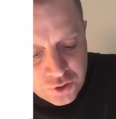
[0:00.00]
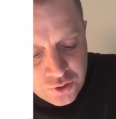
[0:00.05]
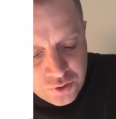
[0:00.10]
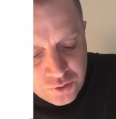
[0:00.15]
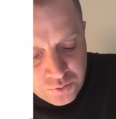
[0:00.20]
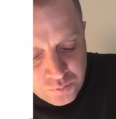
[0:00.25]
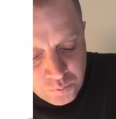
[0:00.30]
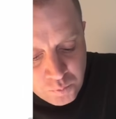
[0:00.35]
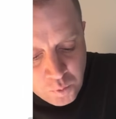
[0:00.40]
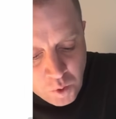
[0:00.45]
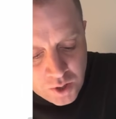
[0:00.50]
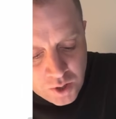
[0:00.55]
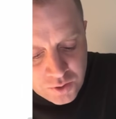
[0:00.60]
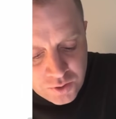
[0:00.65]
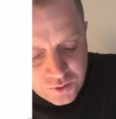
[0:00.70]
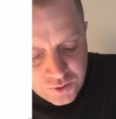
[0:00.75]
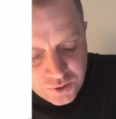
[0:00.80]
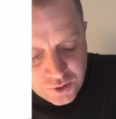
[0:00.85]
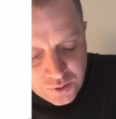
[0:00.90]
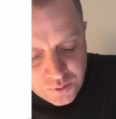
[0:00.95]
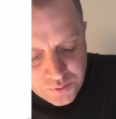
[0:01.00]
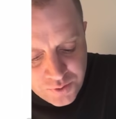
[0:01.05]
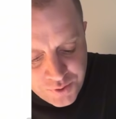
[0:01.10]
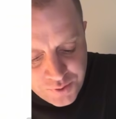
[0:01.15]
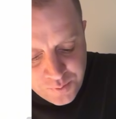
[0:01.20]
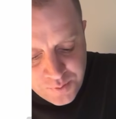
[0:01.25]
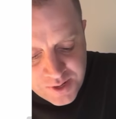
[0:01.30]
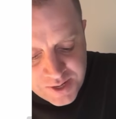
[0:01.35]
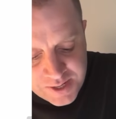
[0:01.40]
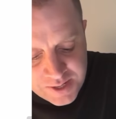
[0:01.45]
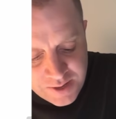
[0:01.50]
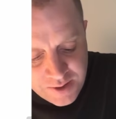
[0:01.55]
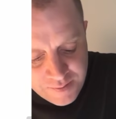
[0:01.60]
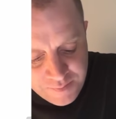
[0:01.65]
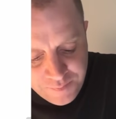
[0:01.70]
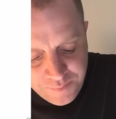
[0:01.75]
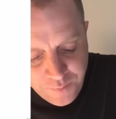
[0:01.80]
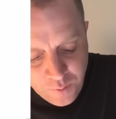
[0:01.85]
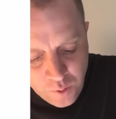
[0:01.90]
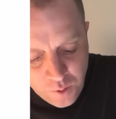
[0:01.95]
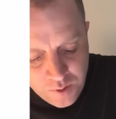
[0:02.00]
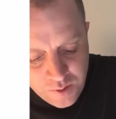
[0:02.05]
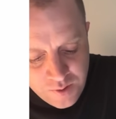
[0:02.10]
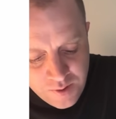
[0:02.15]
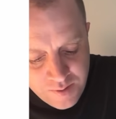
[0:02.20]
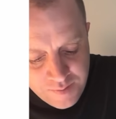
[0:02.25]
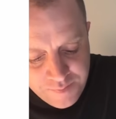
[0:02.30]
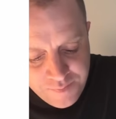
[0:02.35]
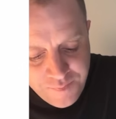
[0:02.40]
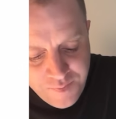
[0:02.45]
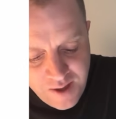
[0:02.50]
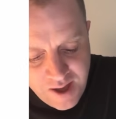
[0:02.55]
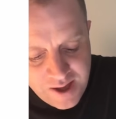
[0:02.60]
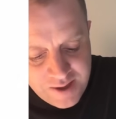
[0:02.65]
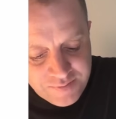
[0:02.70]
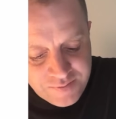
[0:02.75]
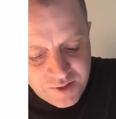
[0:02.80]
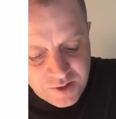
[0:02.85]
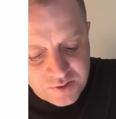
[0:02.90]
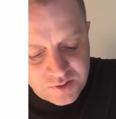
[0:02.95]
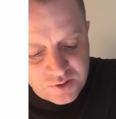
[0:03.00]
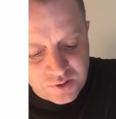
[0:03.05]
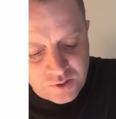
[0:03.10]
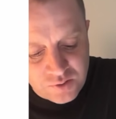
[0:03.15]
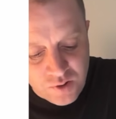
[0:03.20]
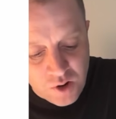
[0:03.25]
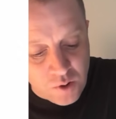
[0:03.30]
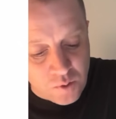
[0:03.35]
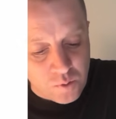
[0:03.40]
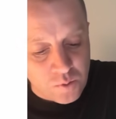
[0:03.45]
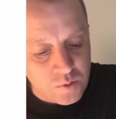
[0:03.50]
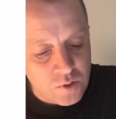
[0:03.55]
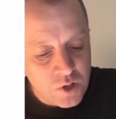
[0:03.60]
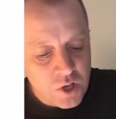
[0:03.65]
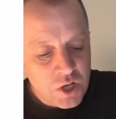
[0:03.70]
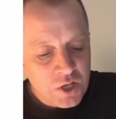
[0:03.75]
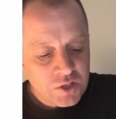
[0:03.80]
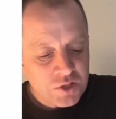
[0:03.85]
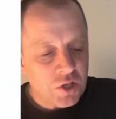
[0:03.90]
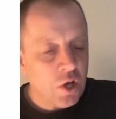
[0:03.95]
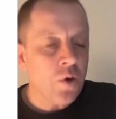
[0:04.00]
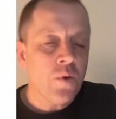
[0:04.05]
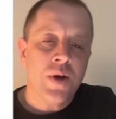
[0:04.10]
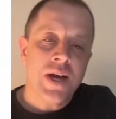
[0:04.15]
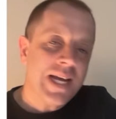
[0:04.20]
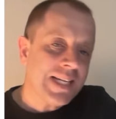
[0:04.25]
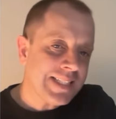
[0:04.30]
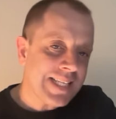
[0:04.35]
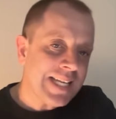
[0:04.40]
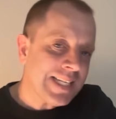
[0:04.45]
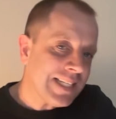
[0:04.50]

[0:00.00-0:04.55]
1, 2, 3, 4, 5 years in a row. So it's hit